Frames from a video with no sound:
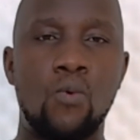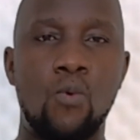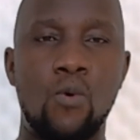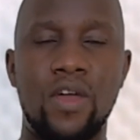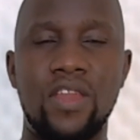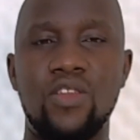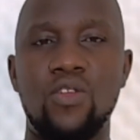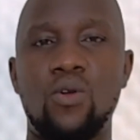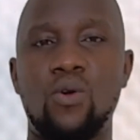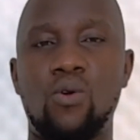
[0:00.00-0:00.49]

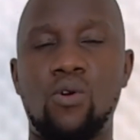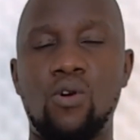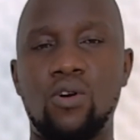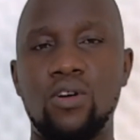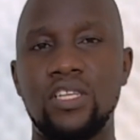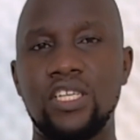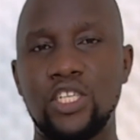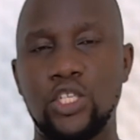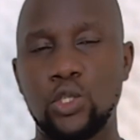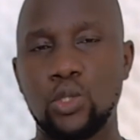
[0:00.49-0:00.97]
when you
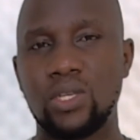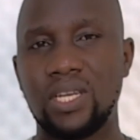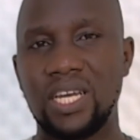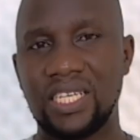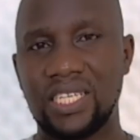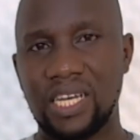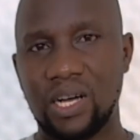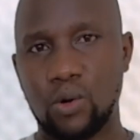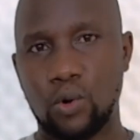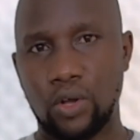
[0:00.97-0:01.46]
go into
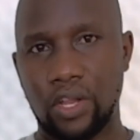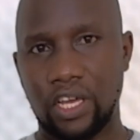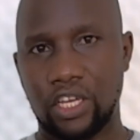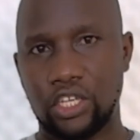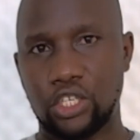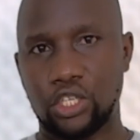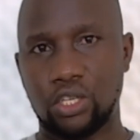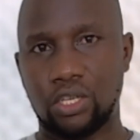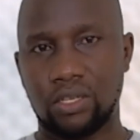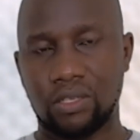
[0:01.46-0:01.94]
data
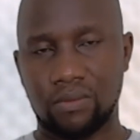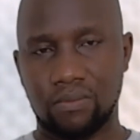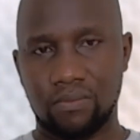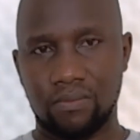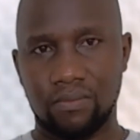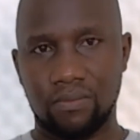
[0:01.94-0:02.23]
collection,